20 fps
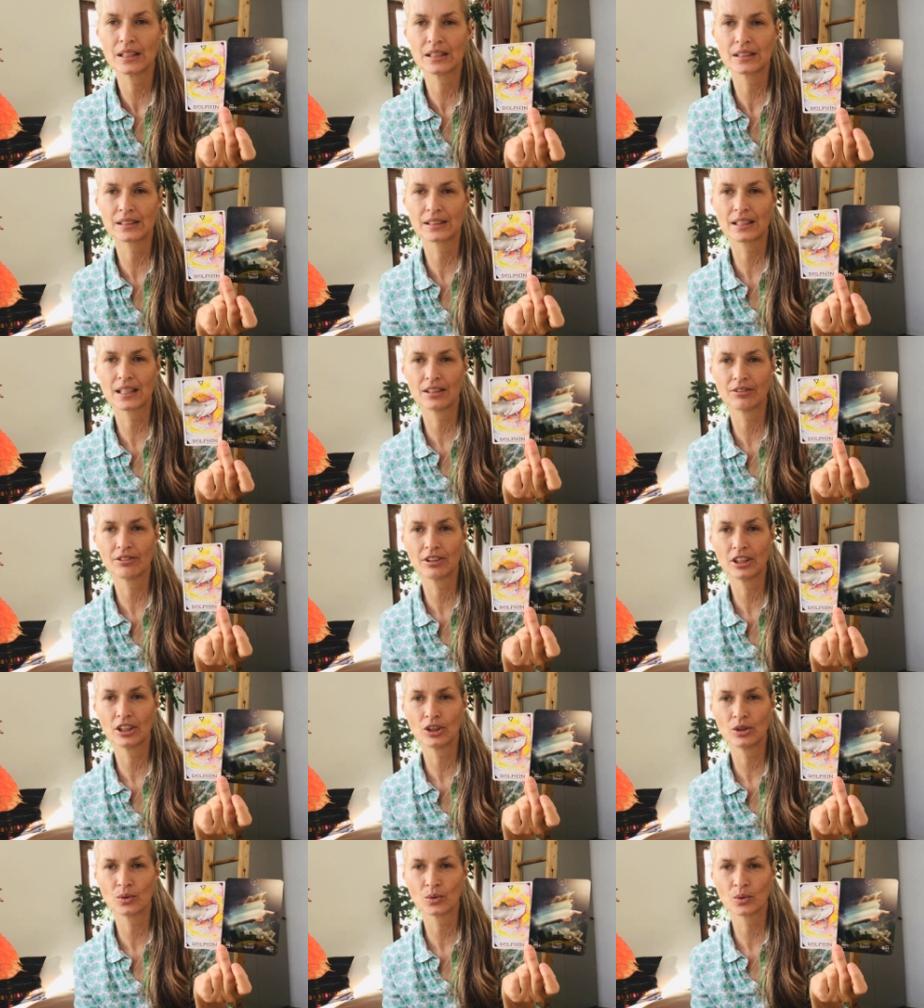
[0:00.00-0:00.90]
It's
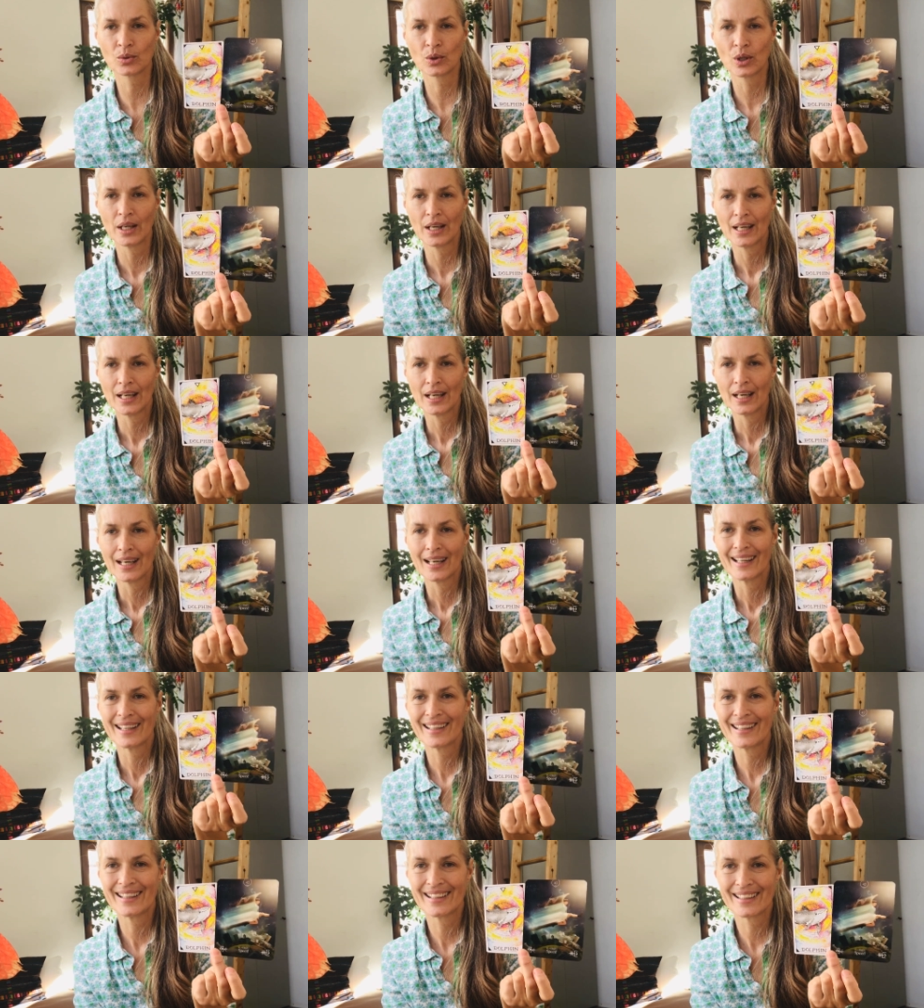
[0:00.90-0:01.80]
giving you
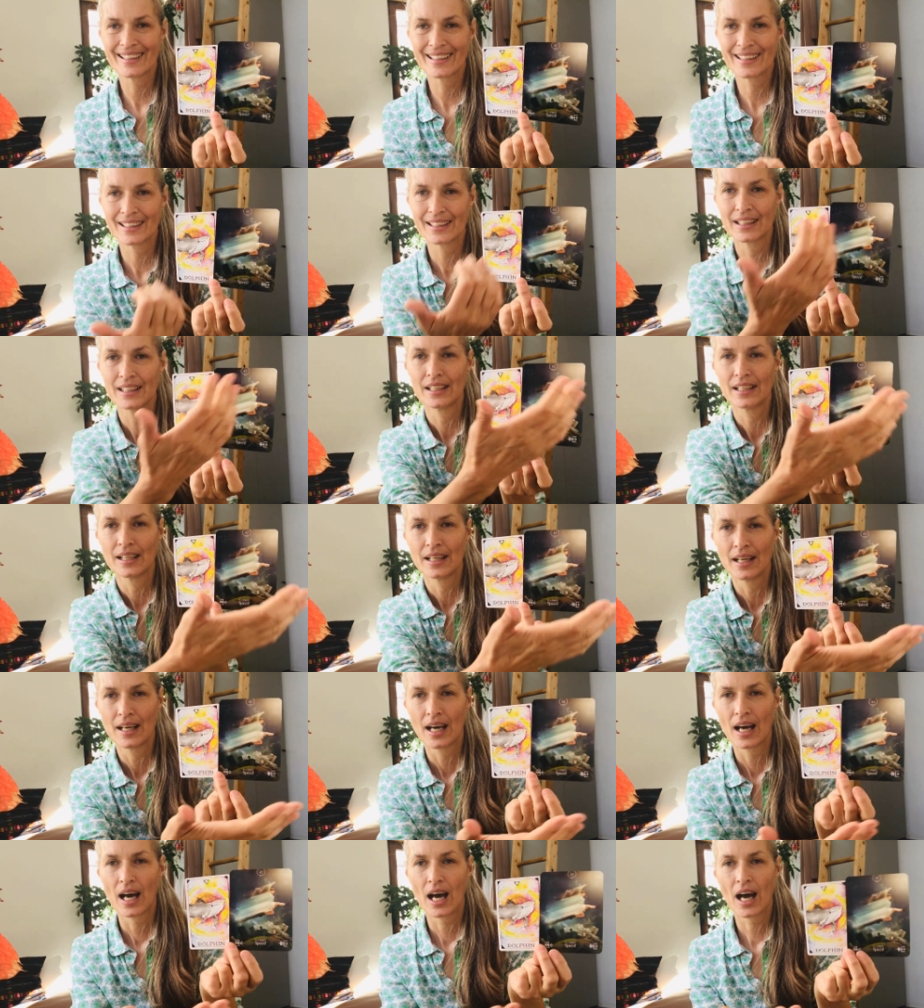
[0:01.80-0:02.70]
the
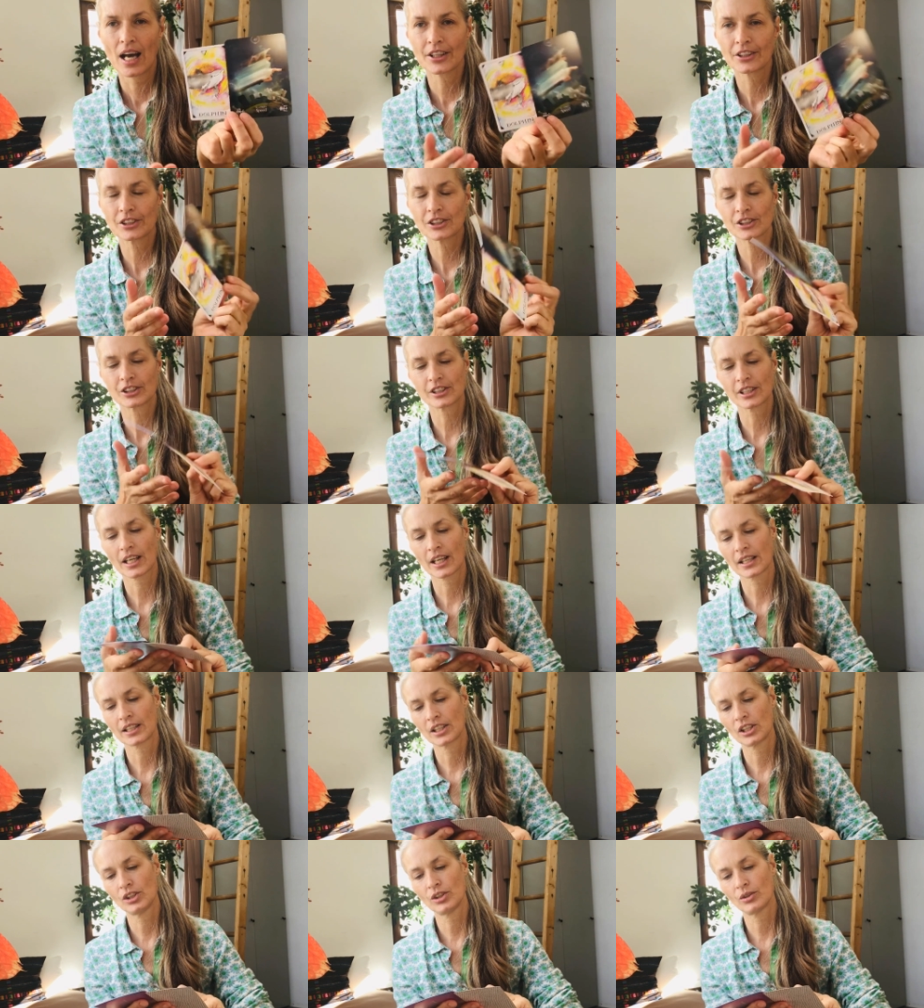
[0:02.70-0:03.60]

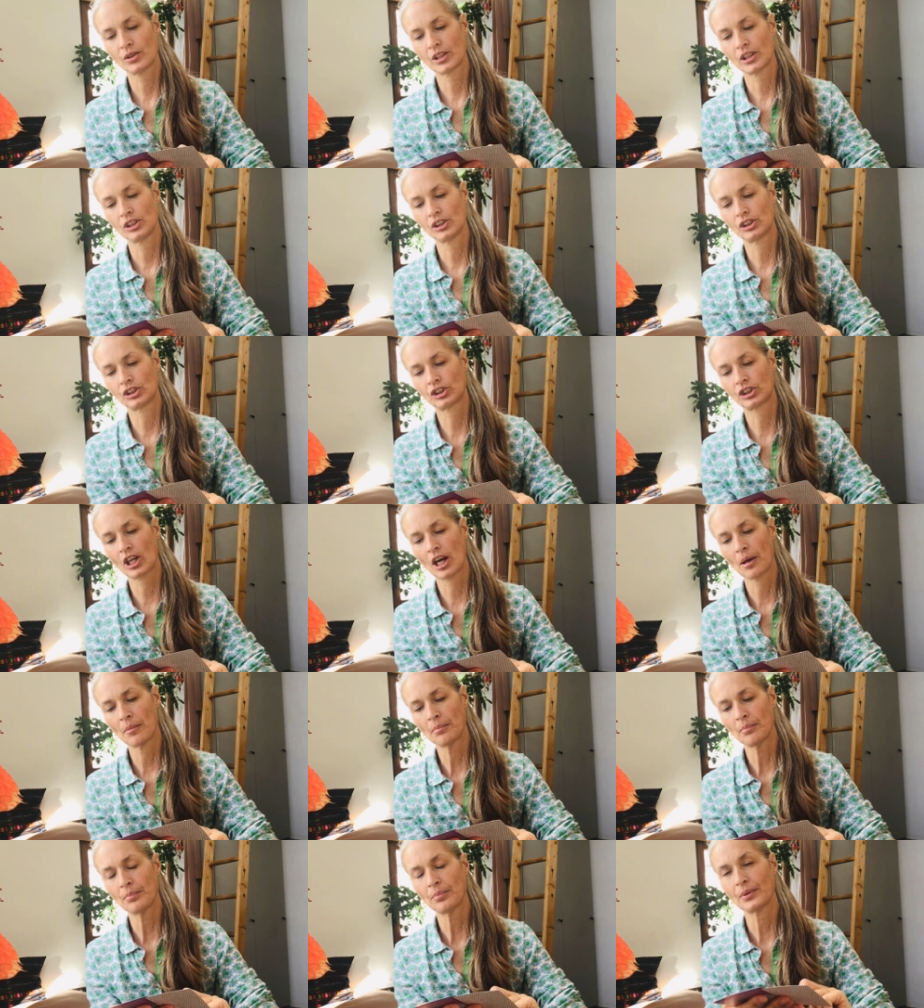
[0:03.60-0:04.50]
understanding you can
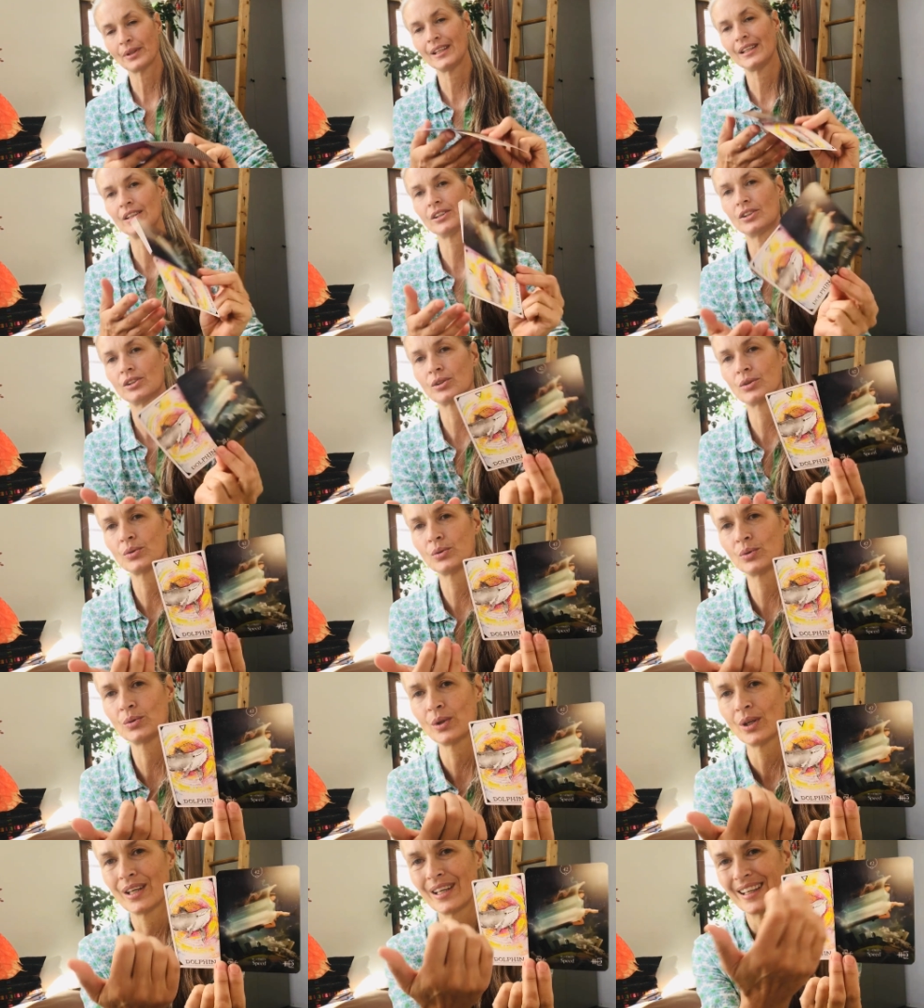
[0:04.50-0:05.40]
jump
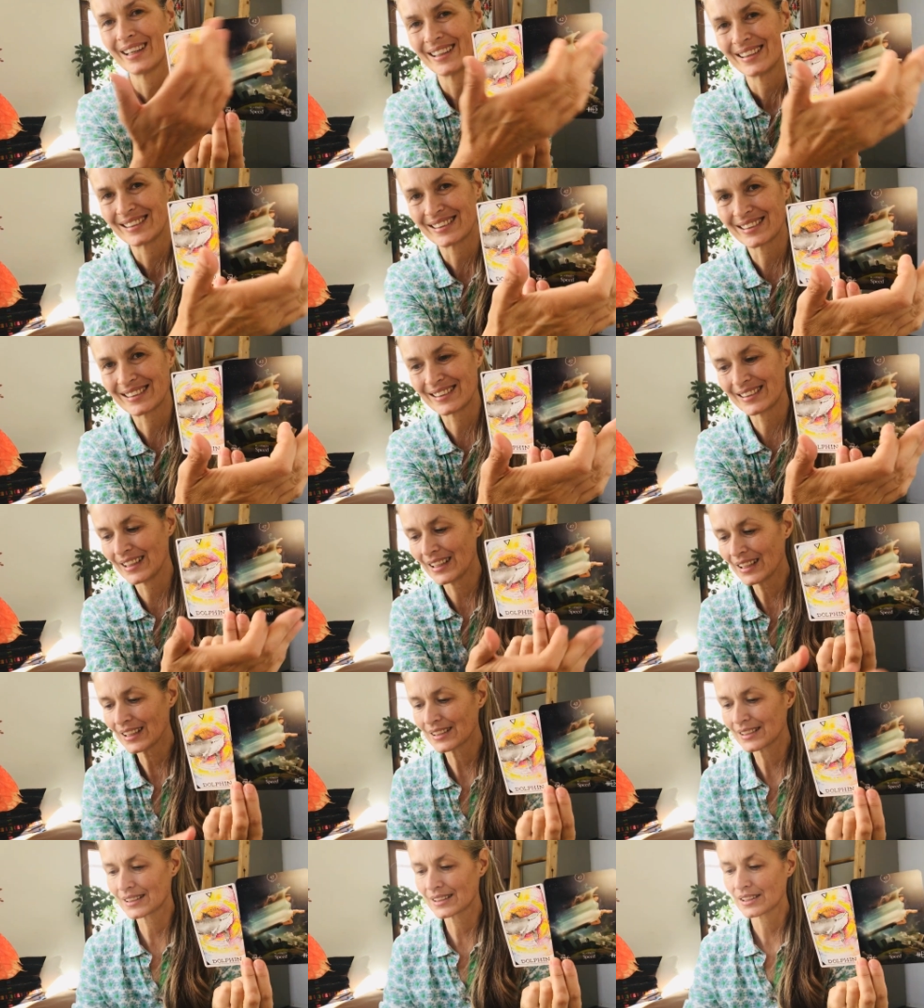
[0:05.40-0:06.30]
into
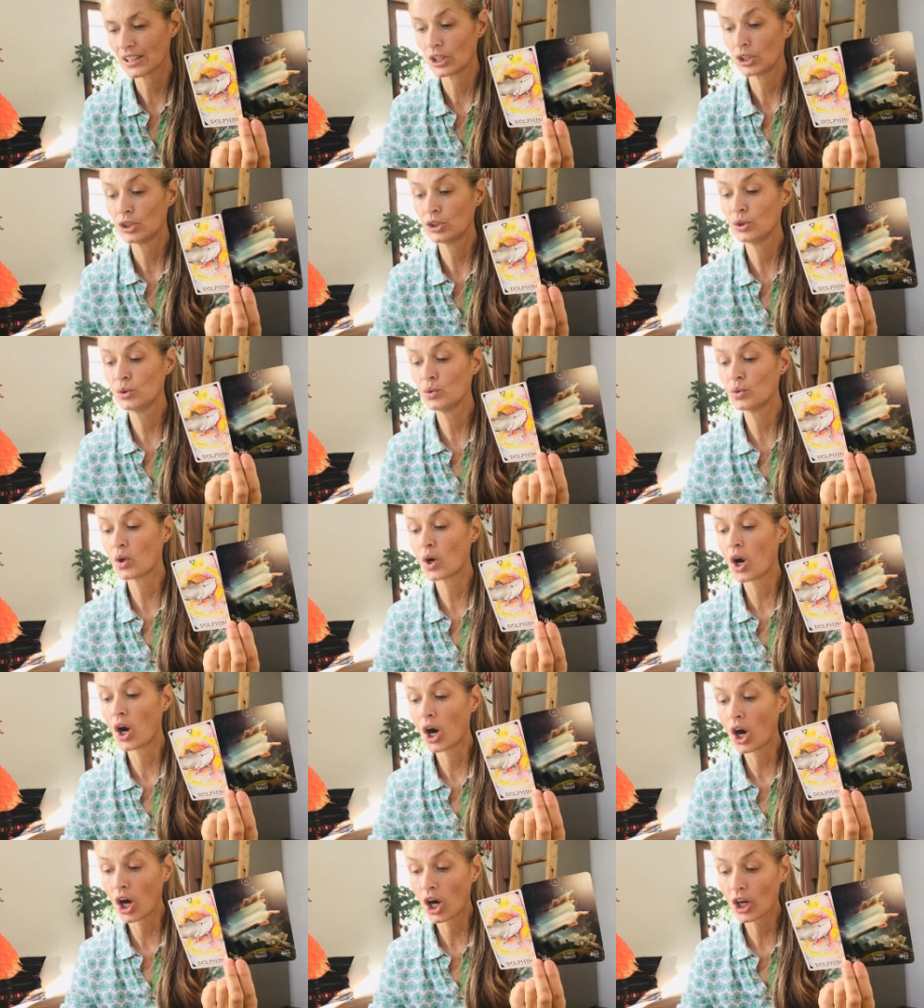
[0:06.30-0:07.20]
six. You
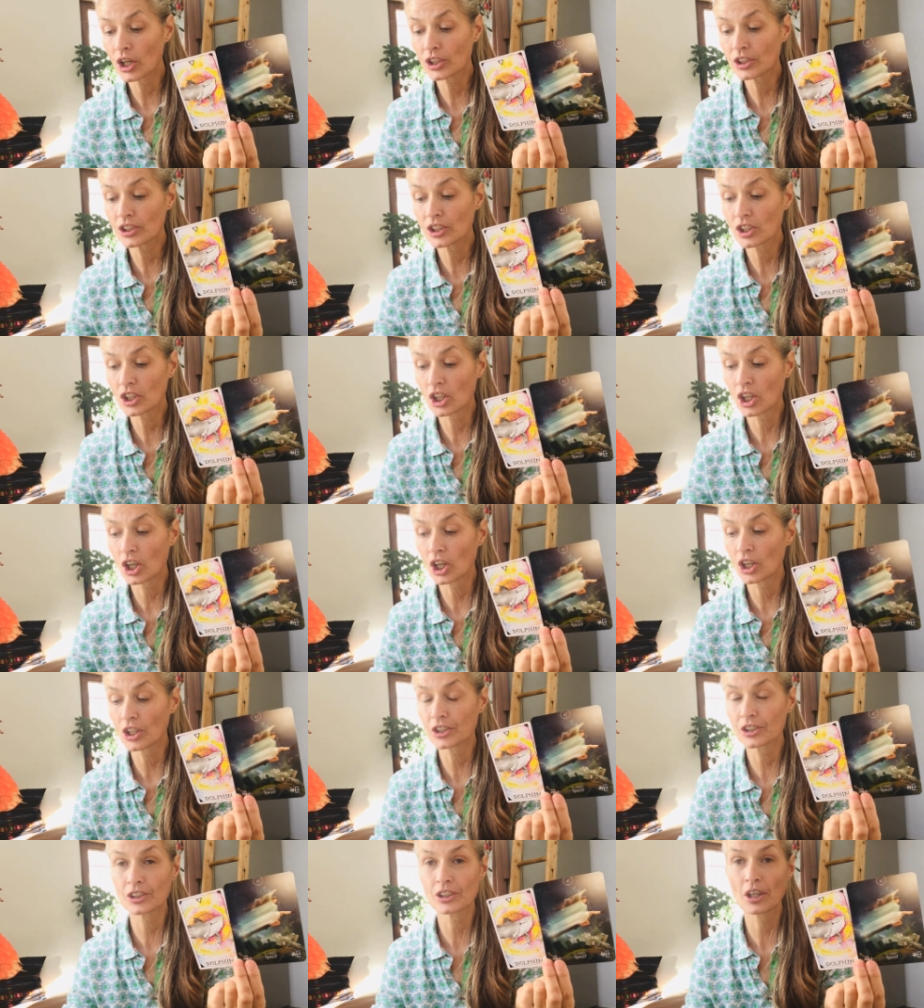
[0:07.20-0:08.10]
are the
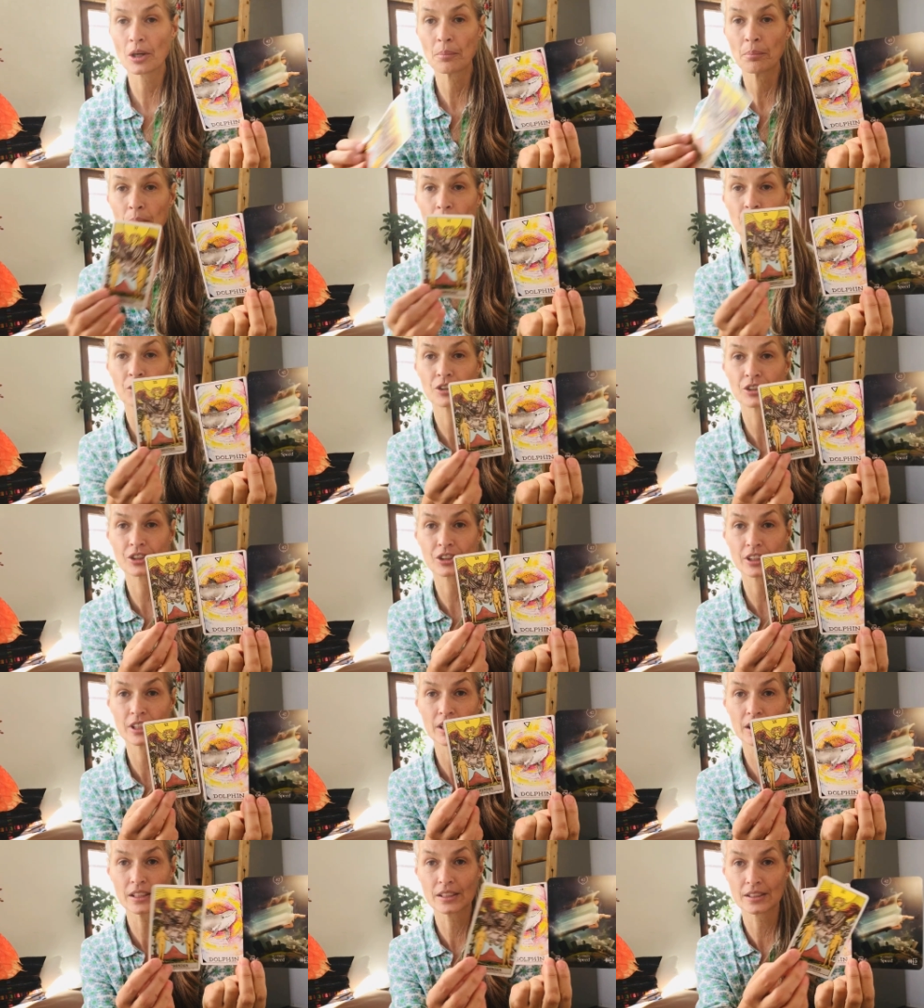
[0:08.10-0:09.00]
card number
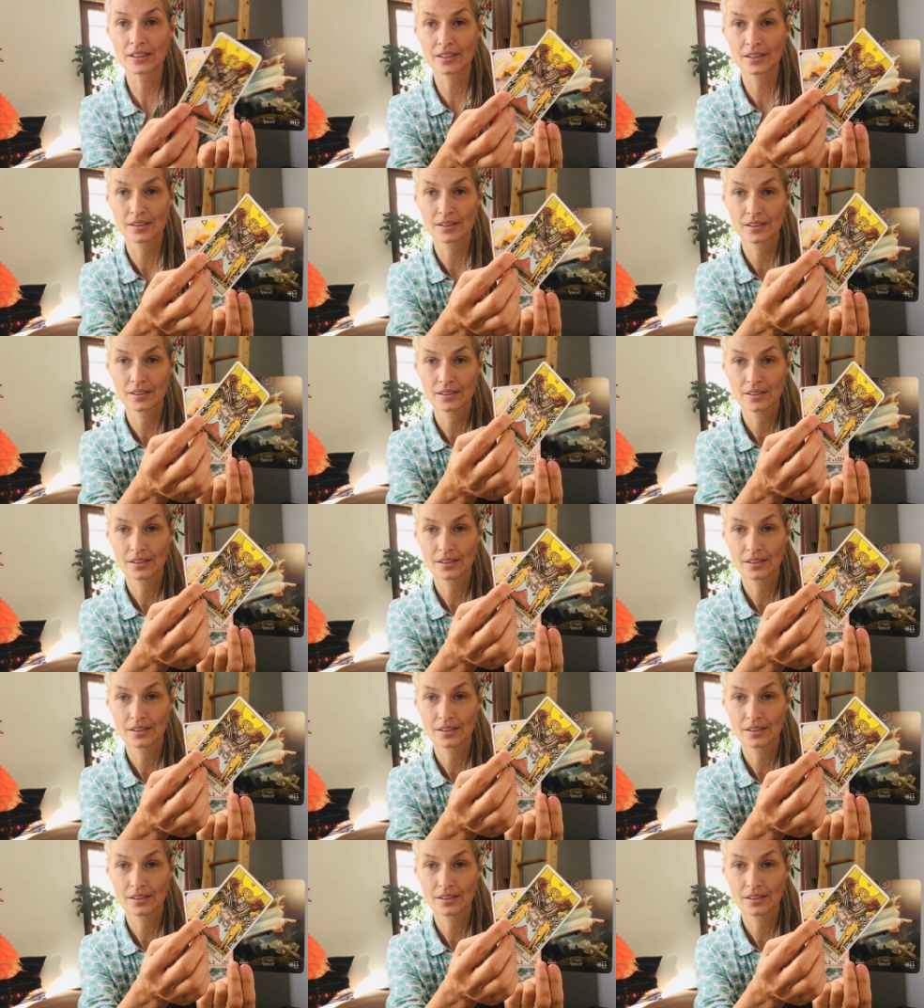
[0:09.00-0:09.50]
six.